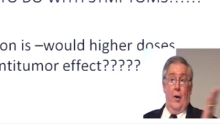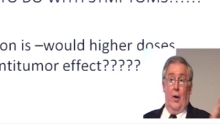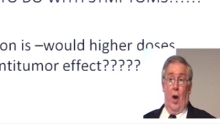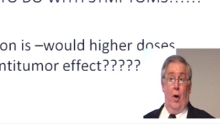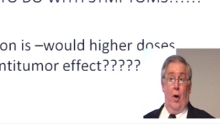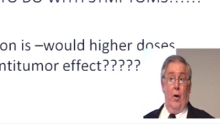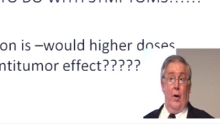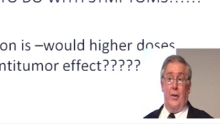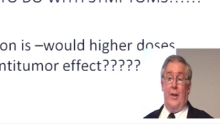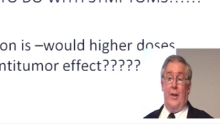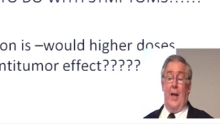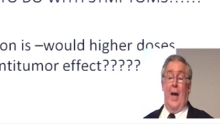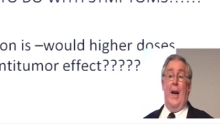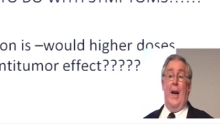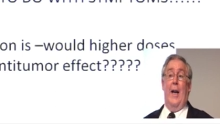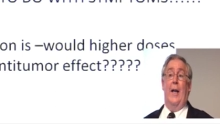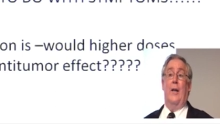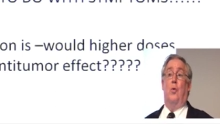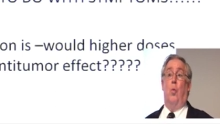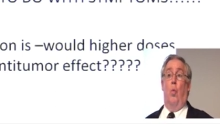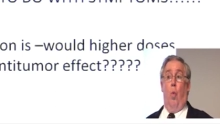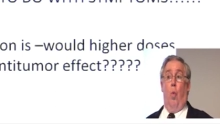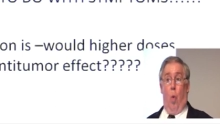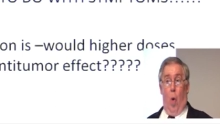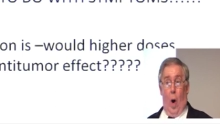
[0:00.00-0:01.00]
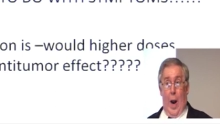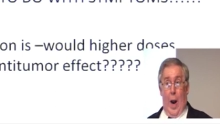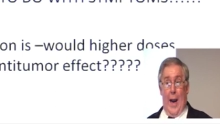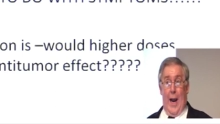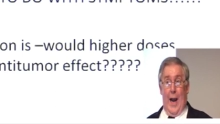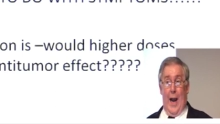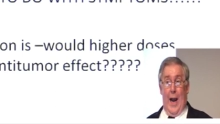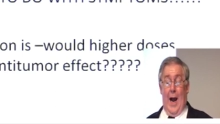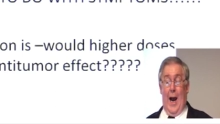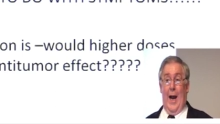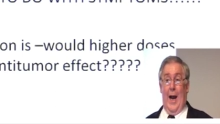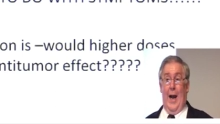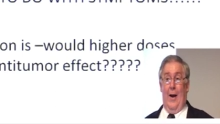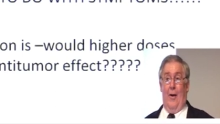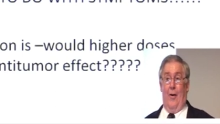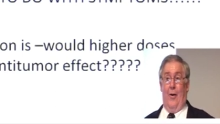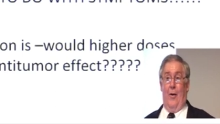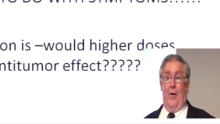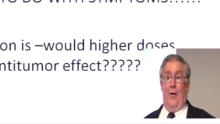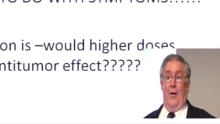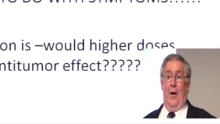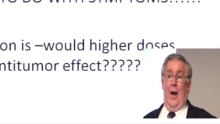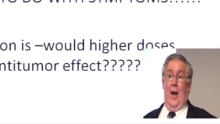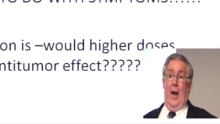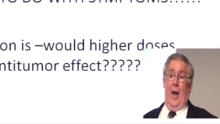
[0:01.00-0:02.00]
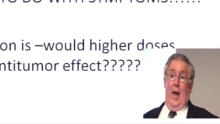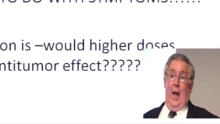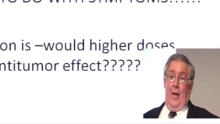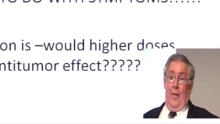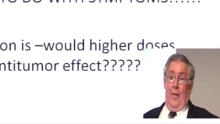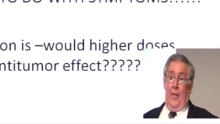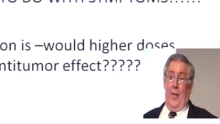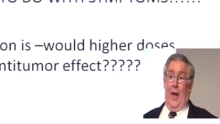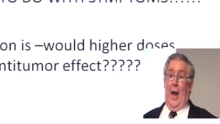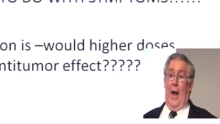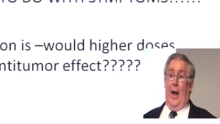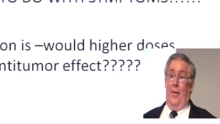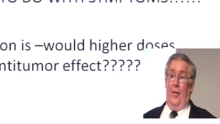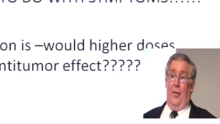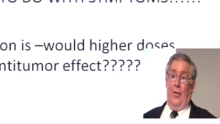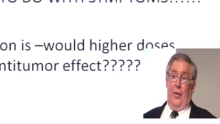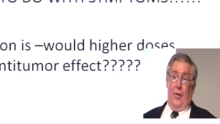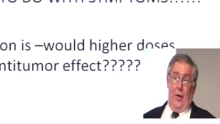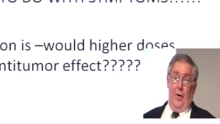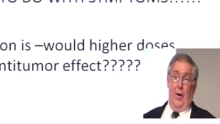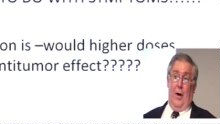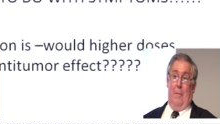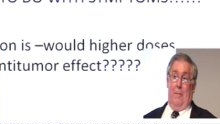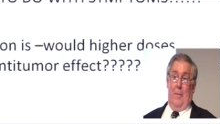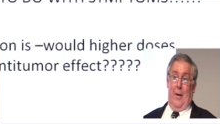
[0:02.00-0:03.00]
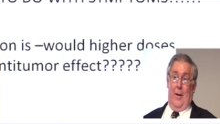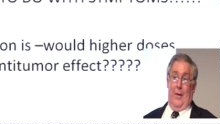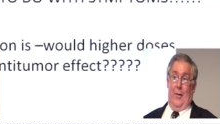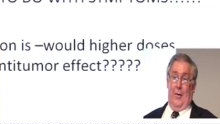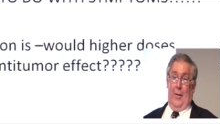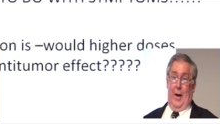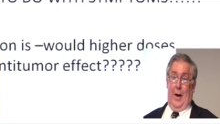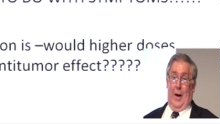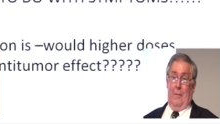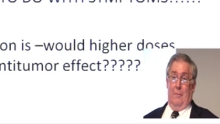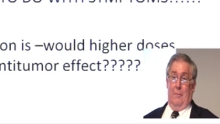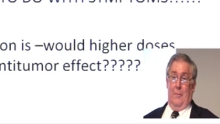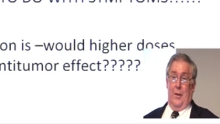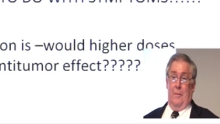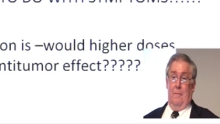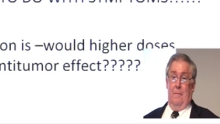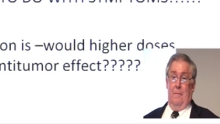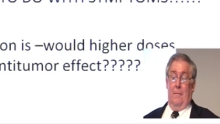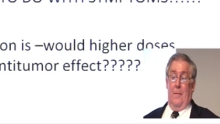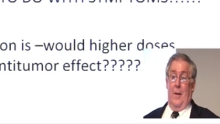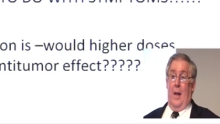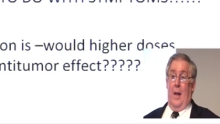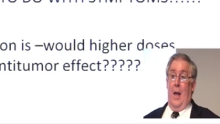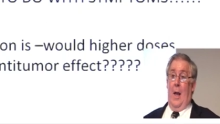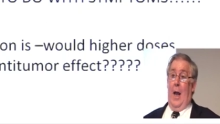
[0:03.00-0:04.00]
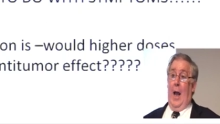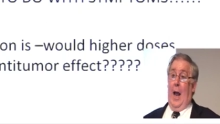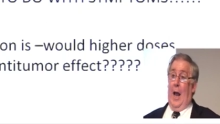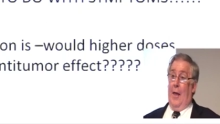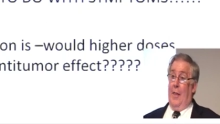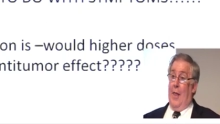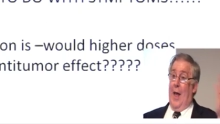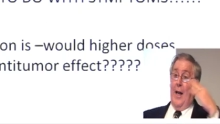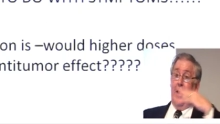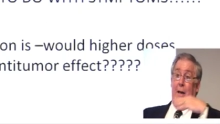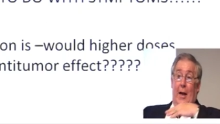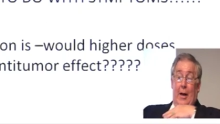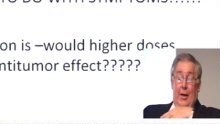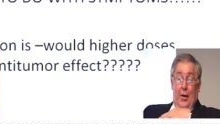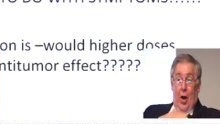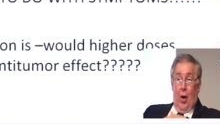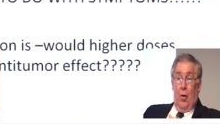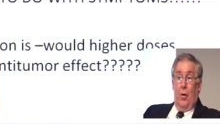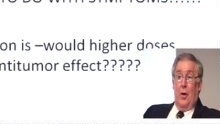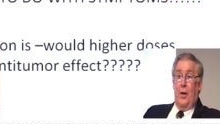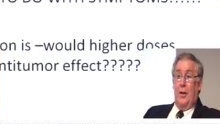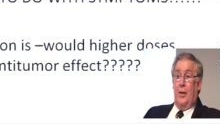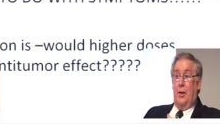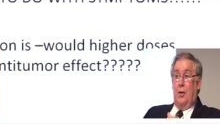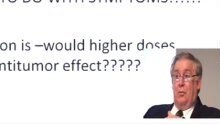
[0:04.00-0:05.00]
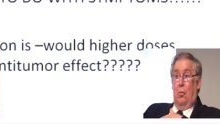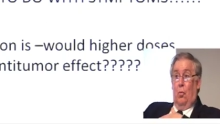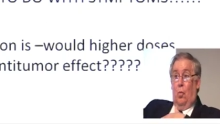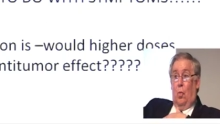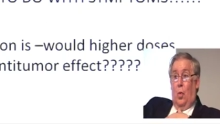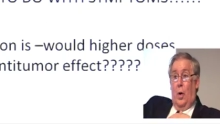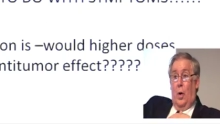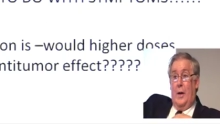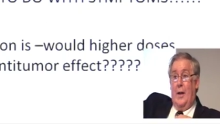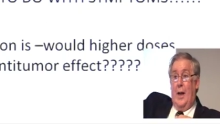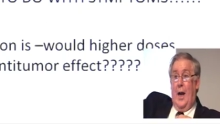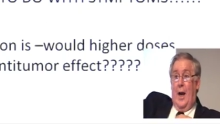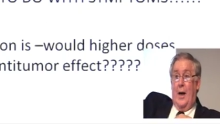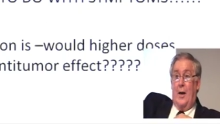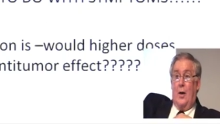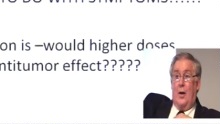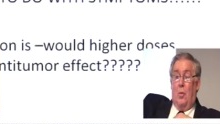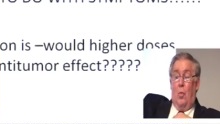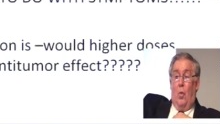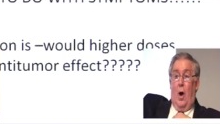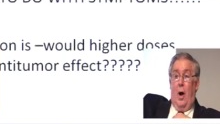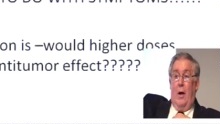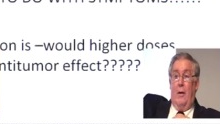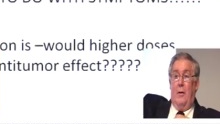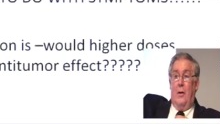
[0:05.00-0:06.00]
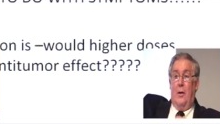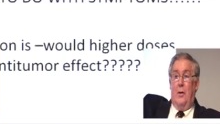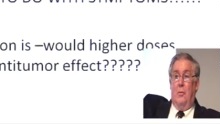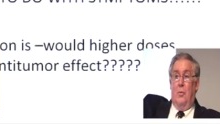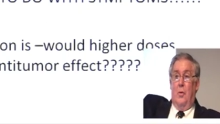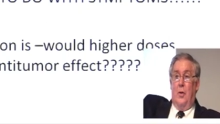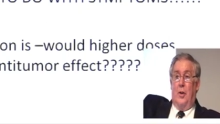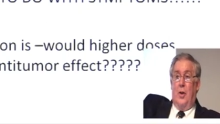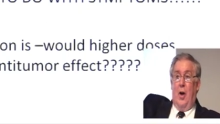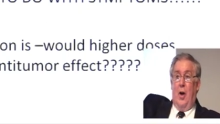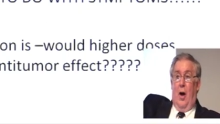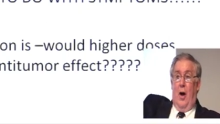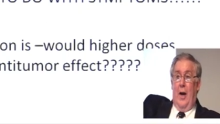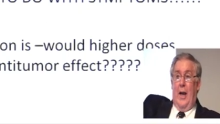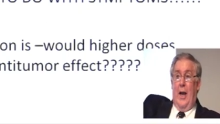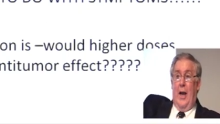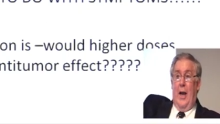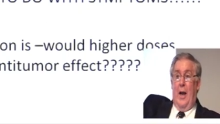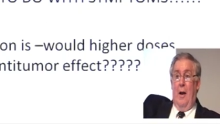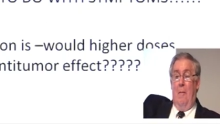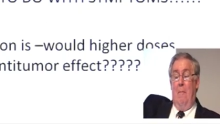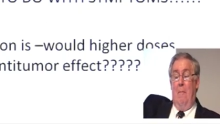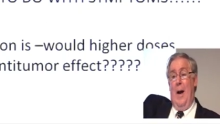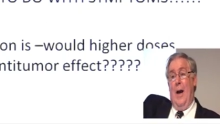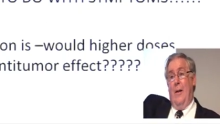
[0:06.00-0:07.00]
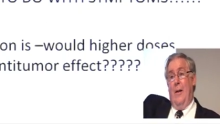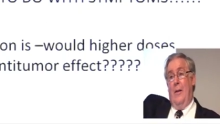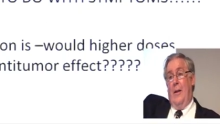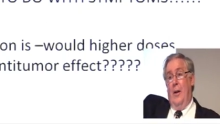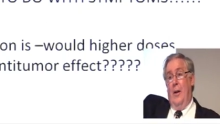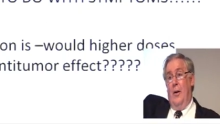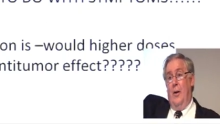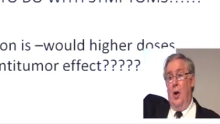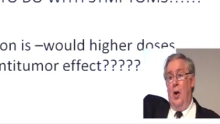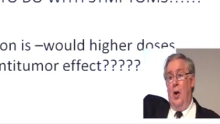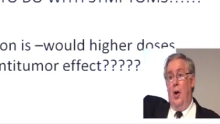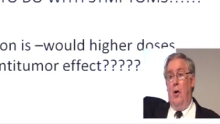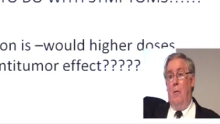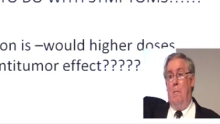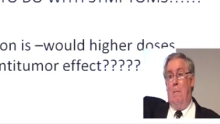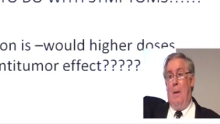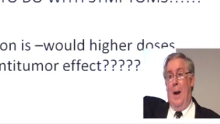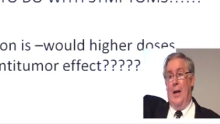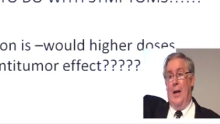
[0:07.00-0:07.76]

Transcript: Notice that is way higher than 30 milligrams. And that and notice when Dr. Wolin was talking about the new